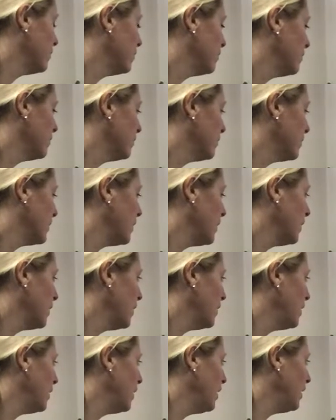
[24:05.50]
costume.
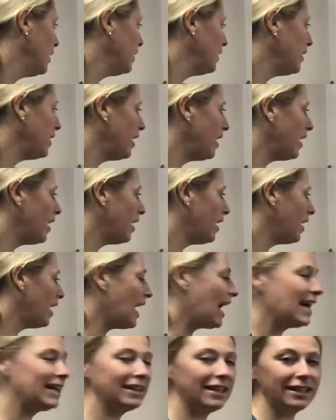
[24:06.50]
Thanks. Yeah,
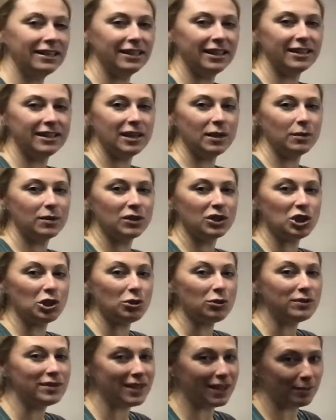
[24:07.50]
I like that there were
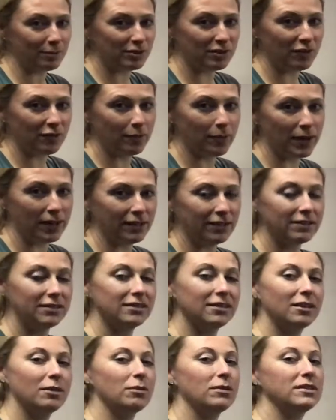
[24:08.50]
two types of bunnies.
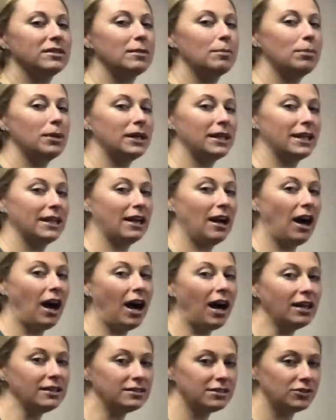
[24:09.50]
There was a bunny
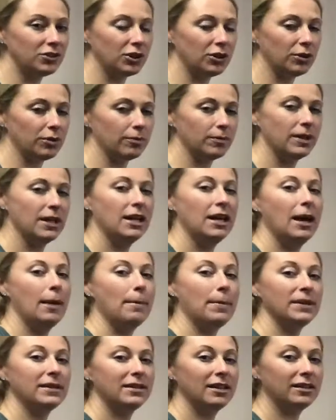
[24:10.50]
costume,
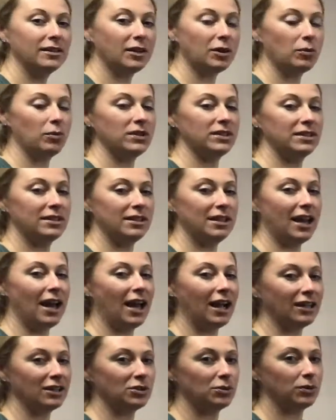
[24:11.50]
but then there was the
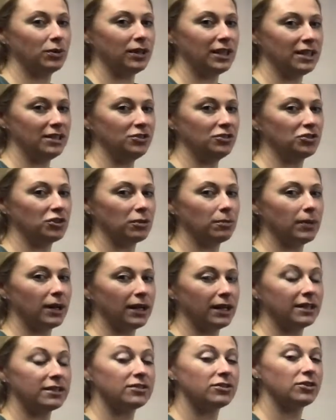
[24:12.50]
actual Easter
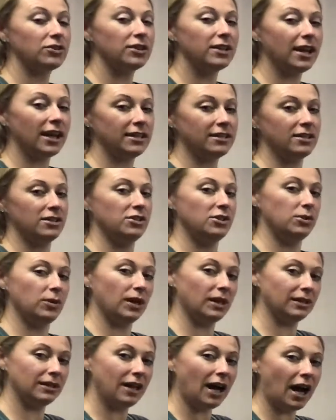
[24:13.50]
bunny. So you got to do
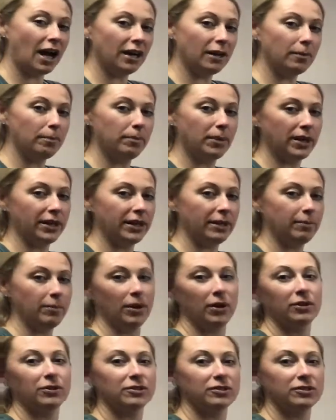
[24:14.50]
a lot of bunny
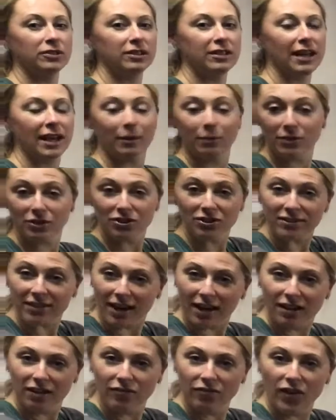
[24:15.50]
pose today, which is
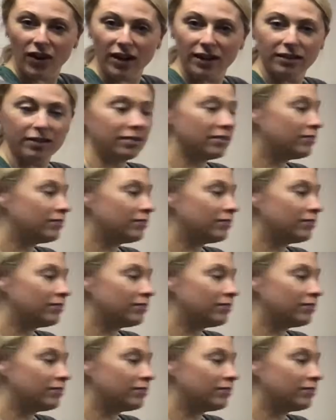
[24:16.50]
kind of fun,